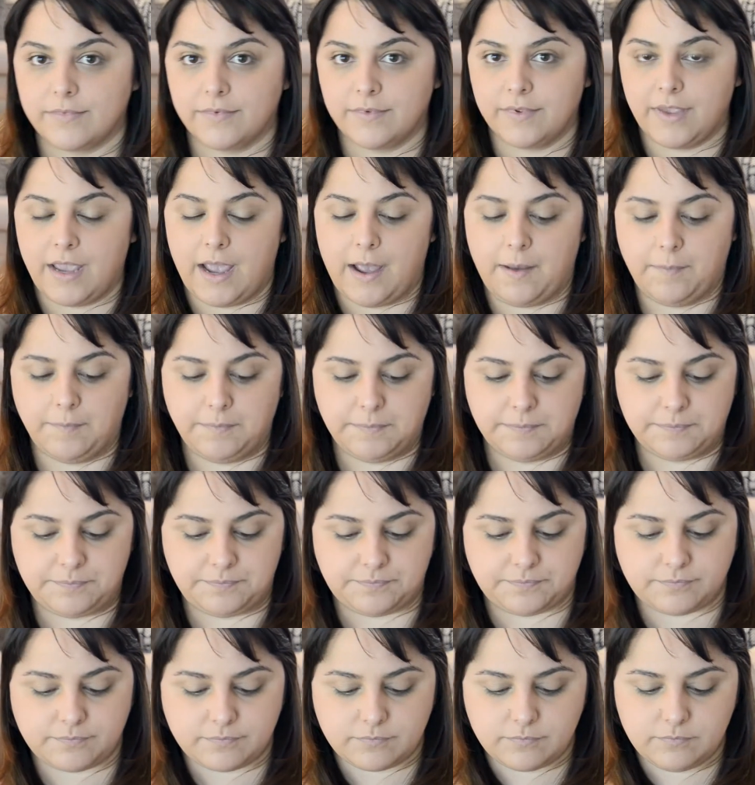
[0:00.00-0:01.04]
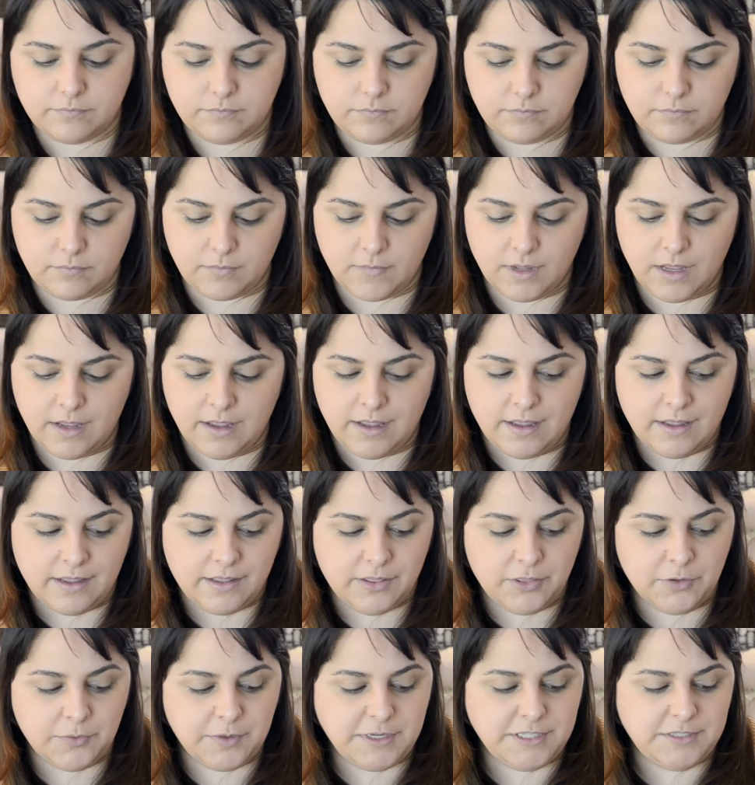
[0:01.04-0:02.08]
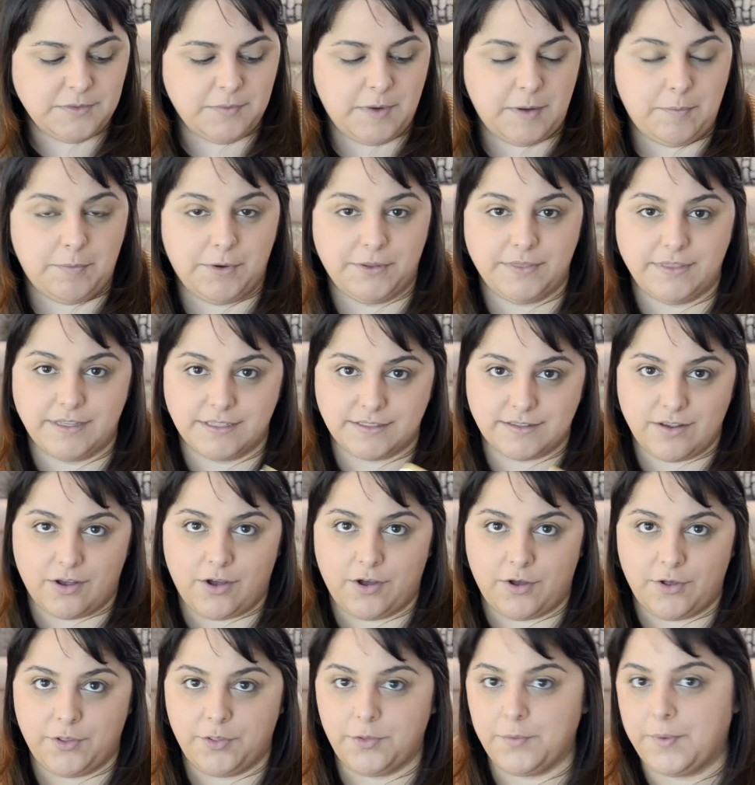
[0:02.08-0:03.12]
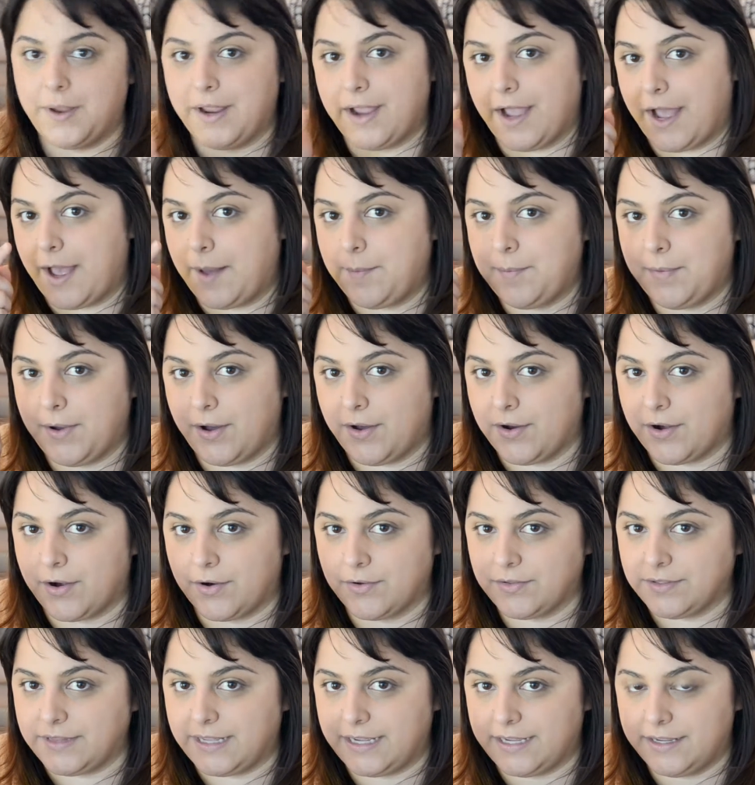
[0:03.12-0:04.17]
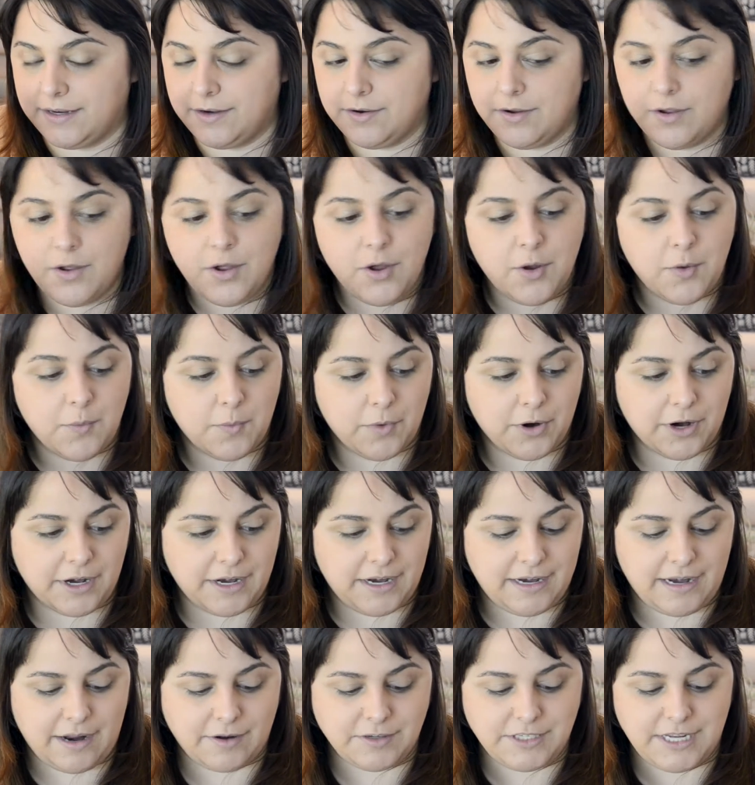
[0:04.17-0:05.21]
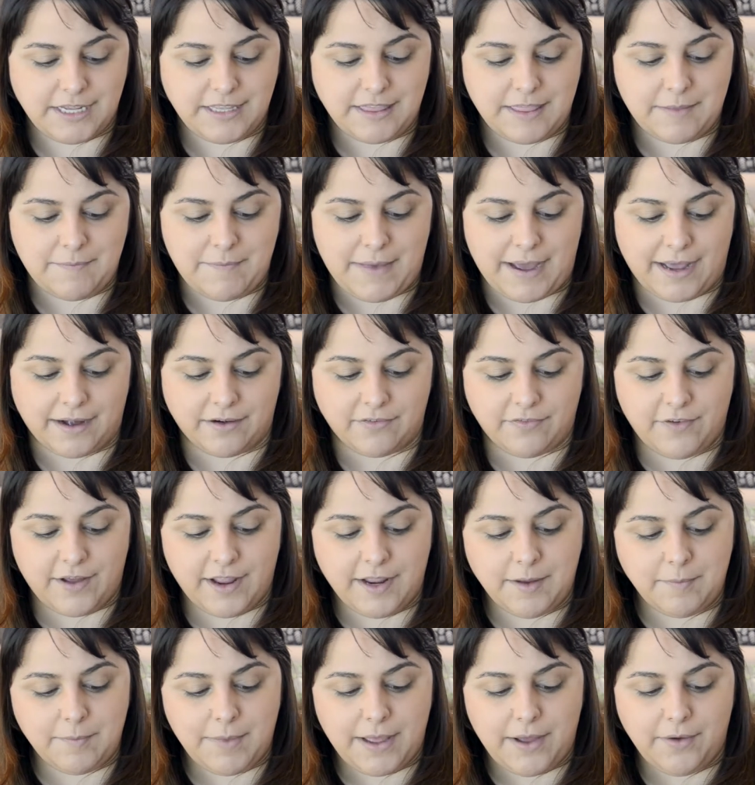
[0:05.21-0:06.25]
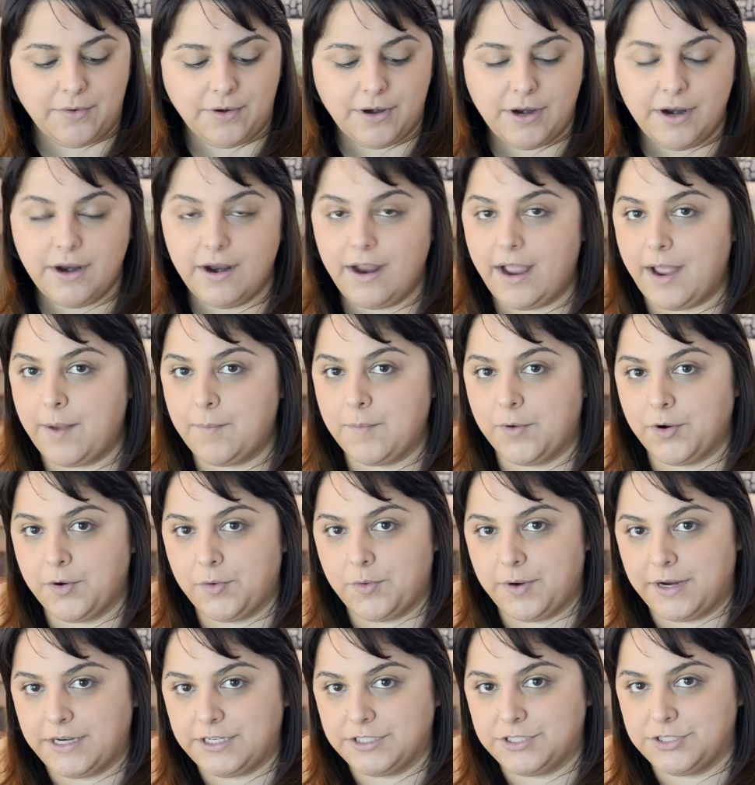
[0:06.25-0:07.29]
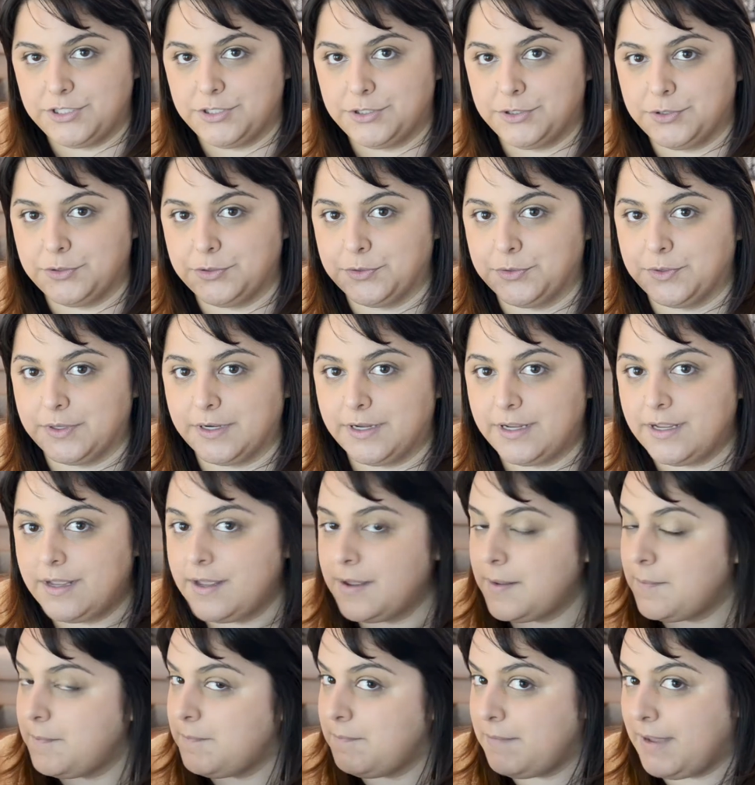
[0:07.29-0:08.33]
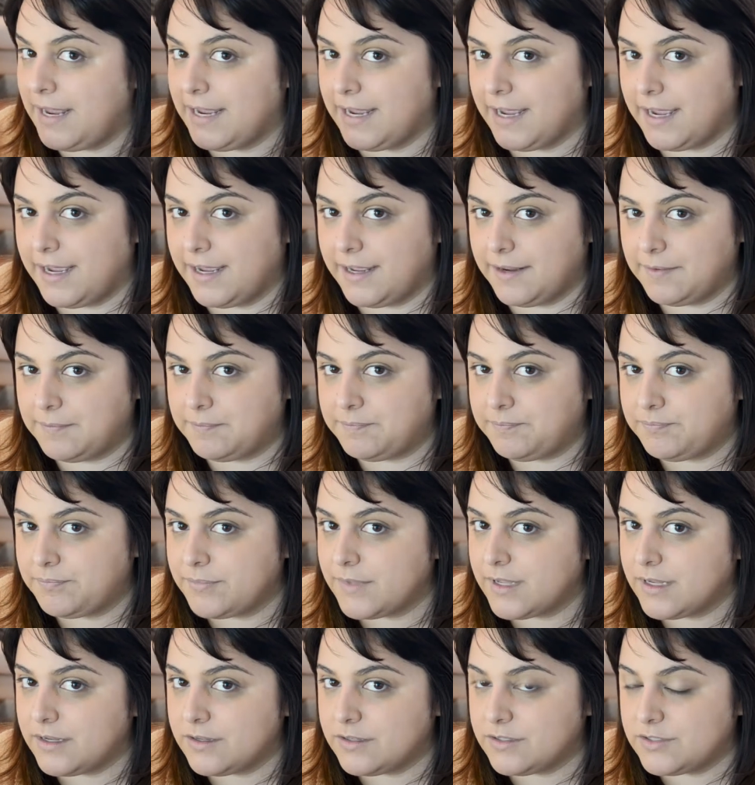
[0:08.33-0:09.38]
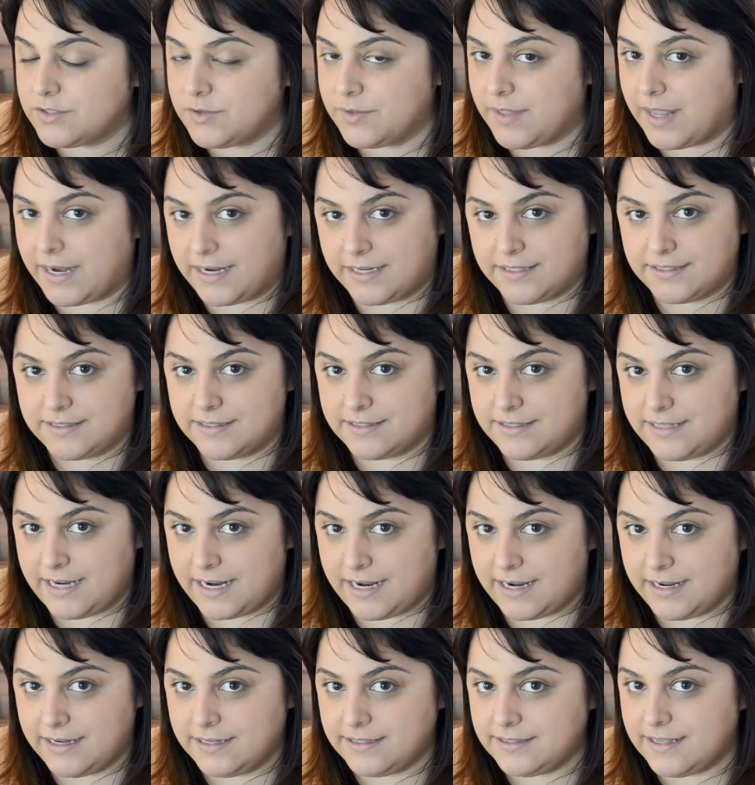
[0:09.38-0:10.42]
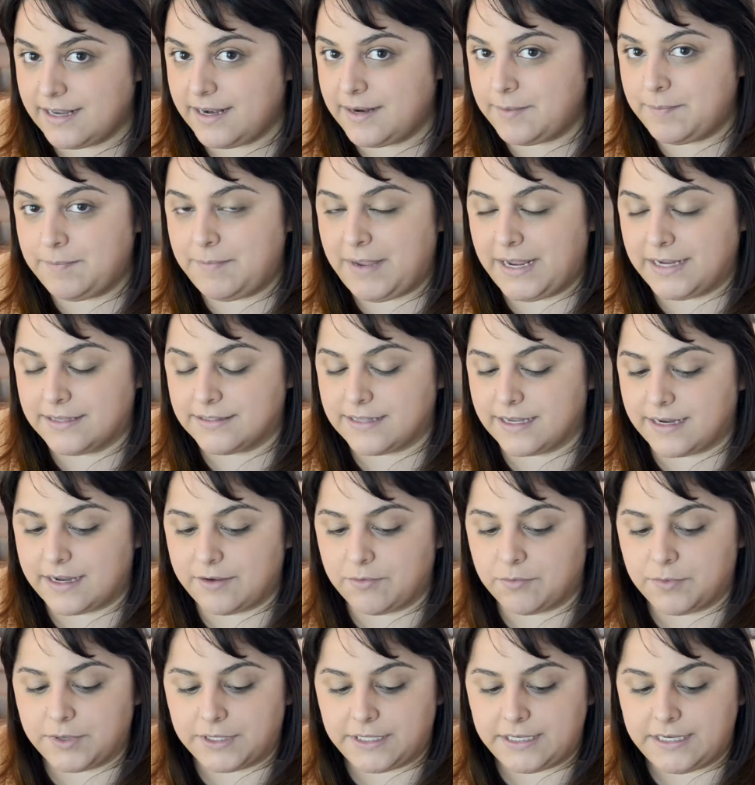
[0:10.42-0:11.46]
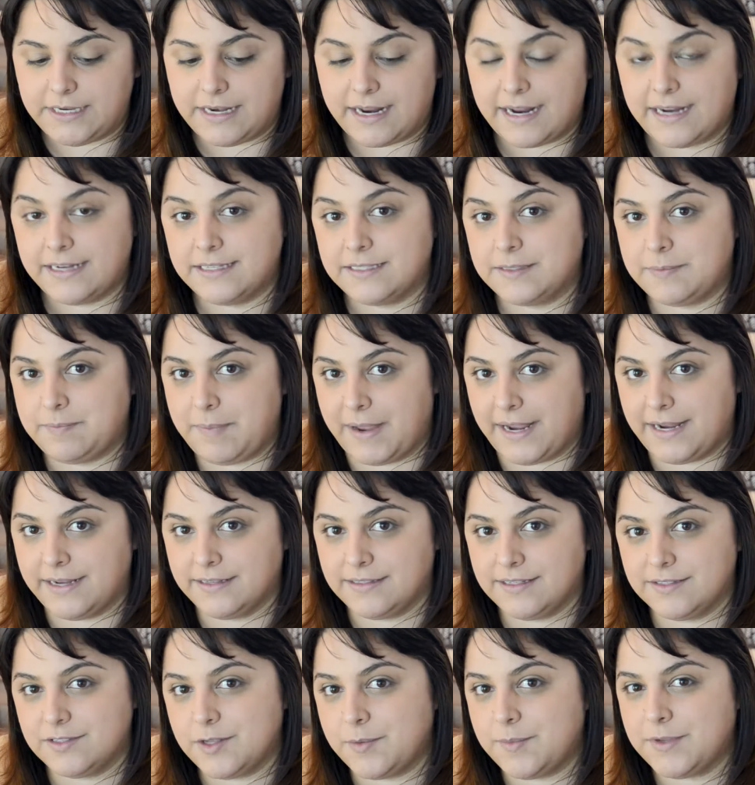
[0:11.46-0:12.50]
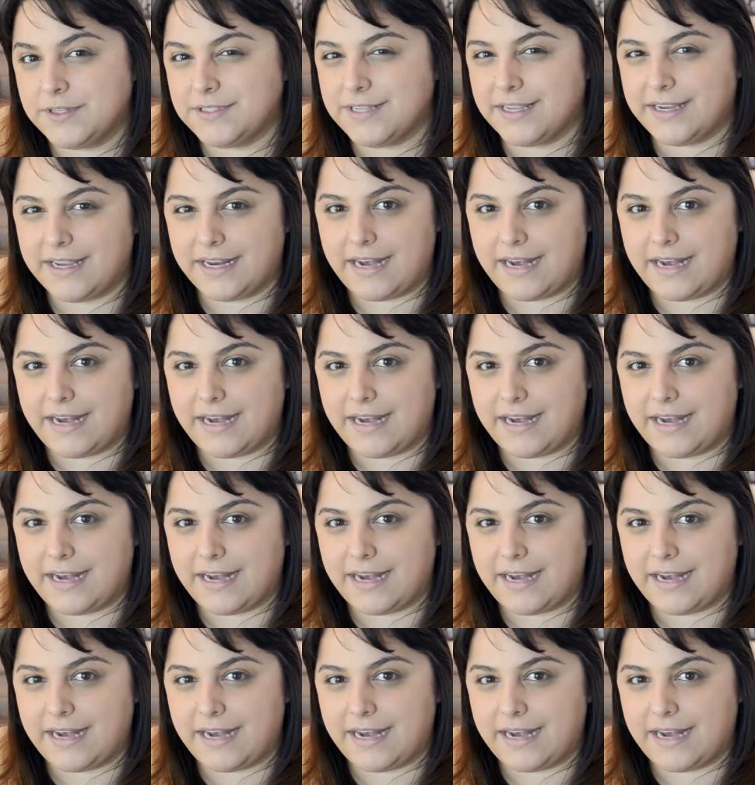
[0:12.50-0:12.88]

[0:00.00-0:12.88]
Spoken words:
Okay. And the reason we put this all the way up on our lid, we're gonna now take the mattifying powder and we're going to make it so that it stays and it makes like a really nice base. It's almost like